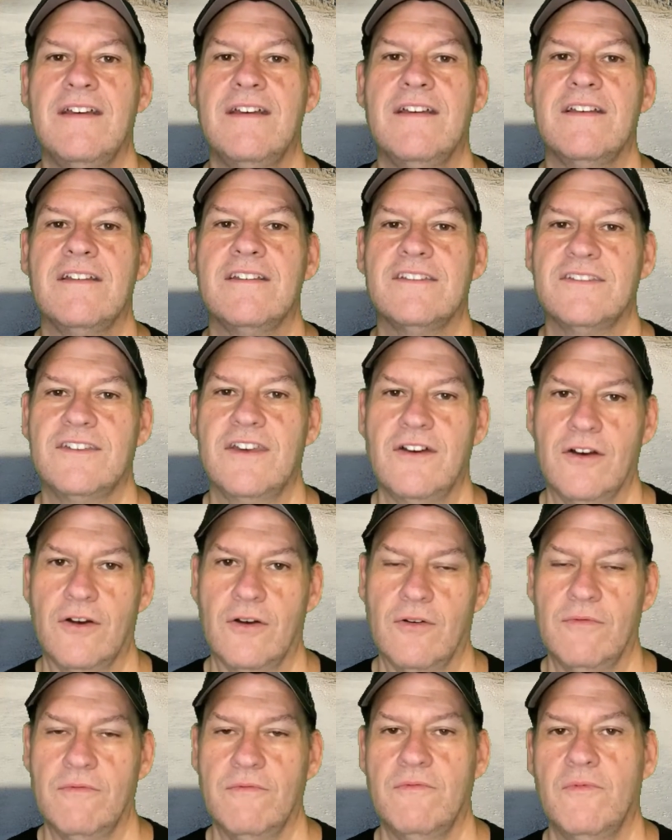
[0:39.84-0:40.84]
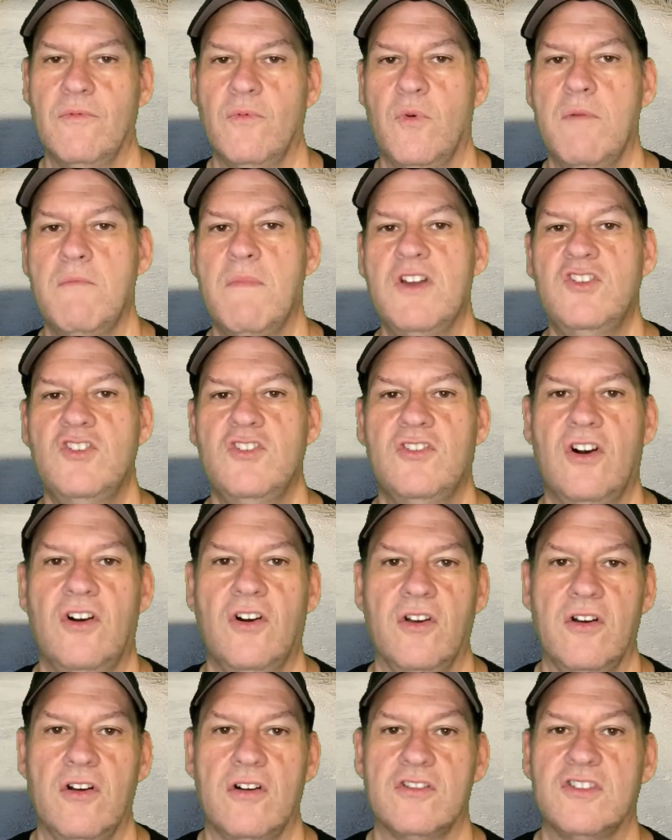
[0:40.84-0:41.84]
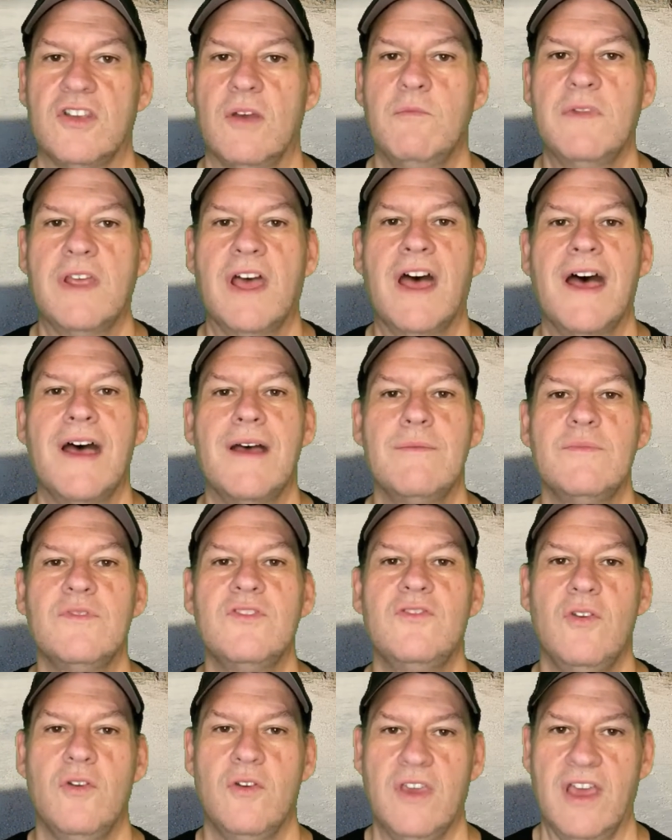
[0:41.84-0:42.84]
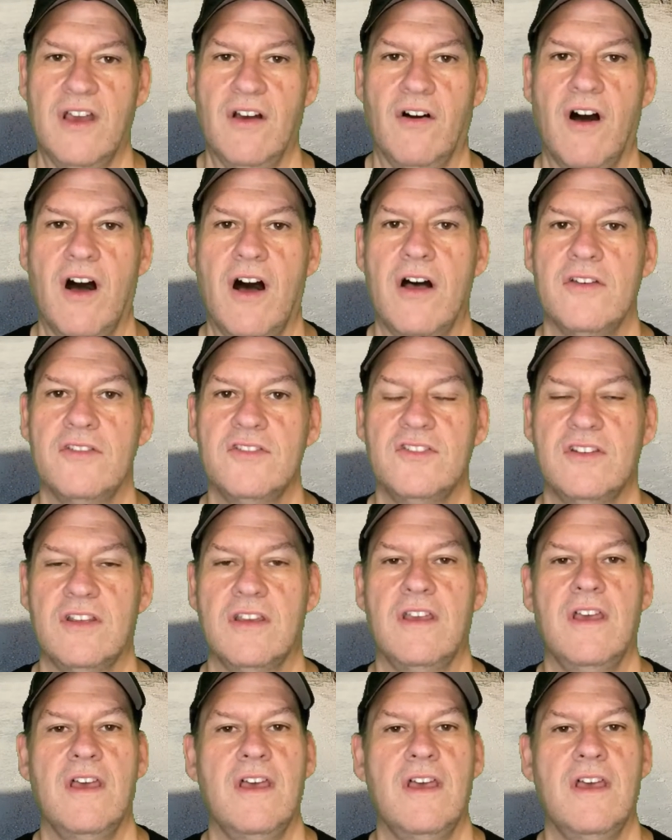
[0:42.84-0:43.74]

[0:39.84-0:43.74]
So, we mentioned earlier, sometimes you get lost